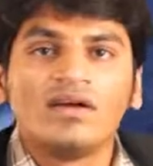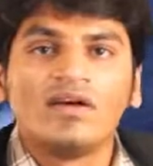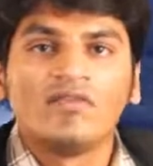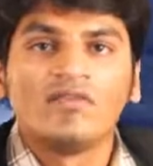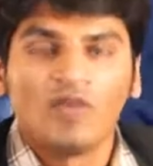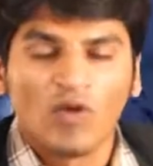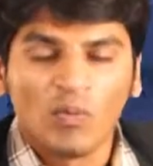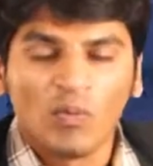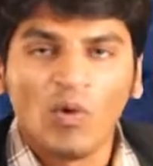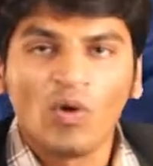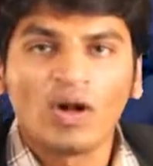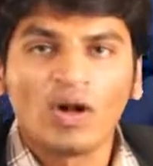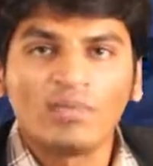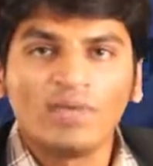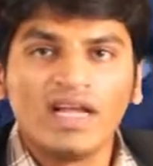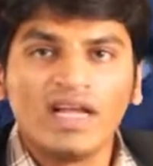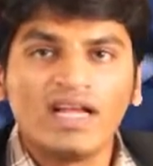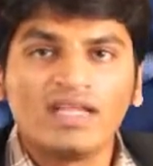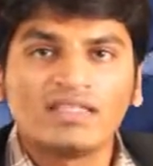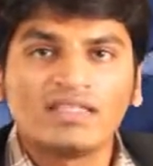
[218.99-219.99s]
For more
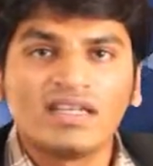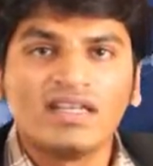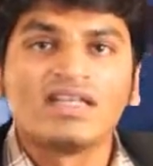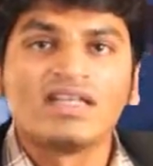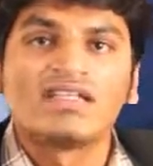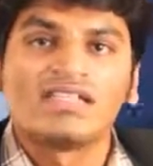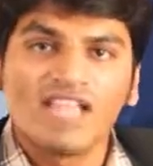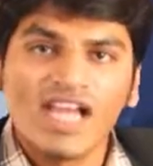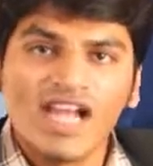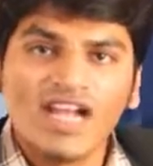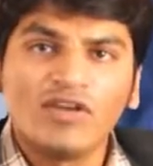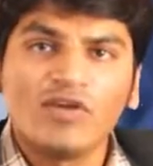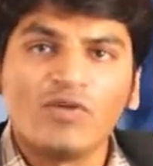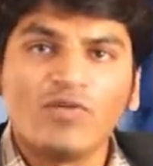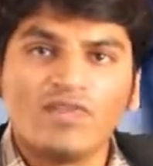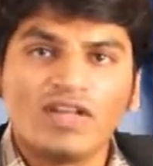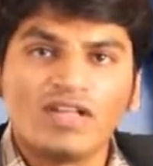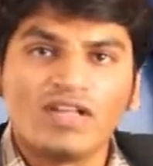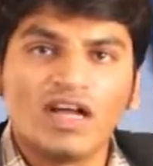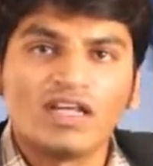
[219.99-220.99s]
updates, stay
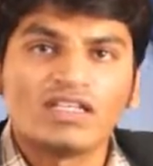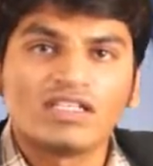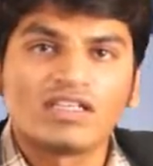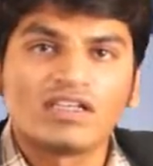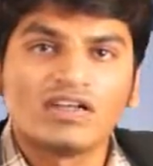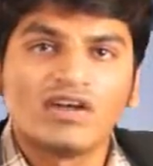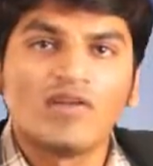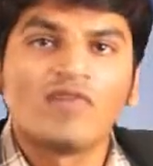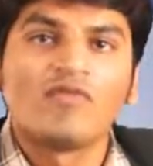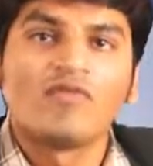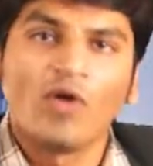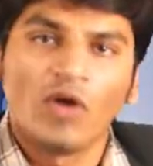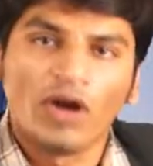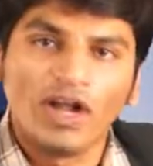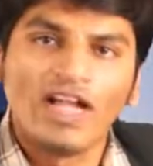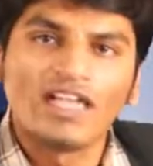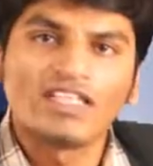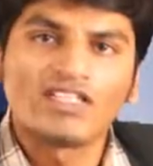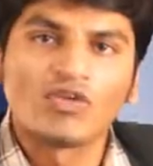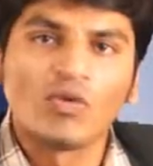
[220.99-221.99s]
tuned with us. For
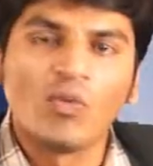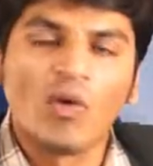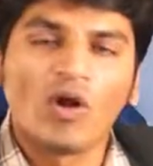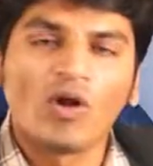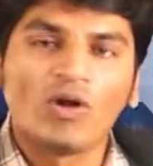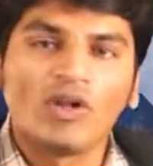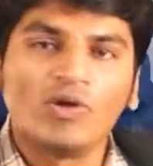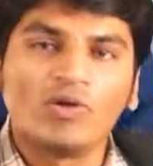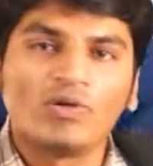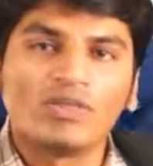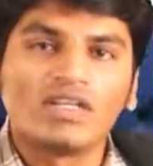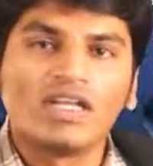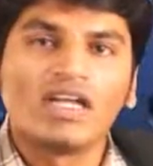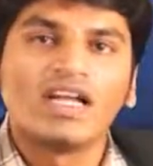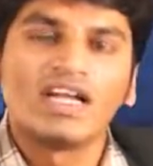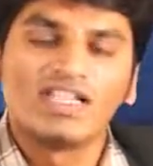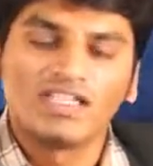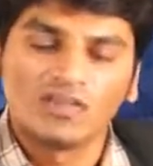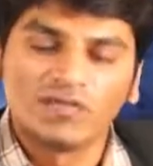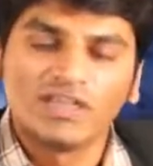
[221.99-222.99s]
It's Tomorrow News,
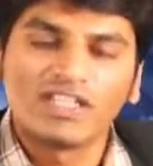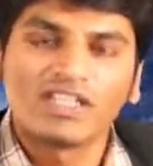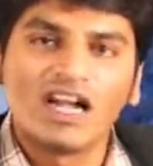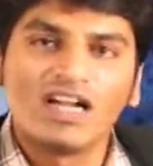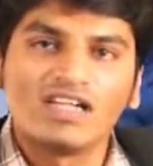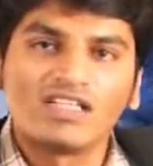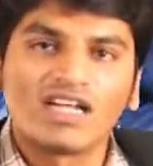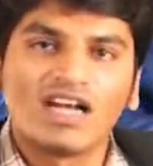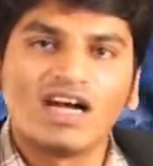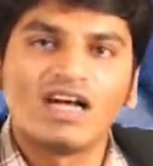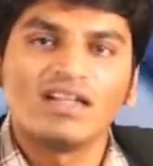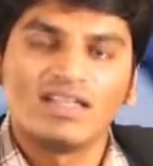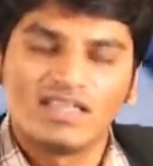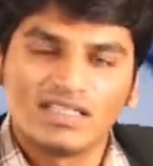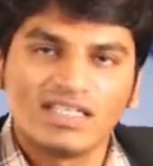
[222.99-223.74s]
it's Vishal Shah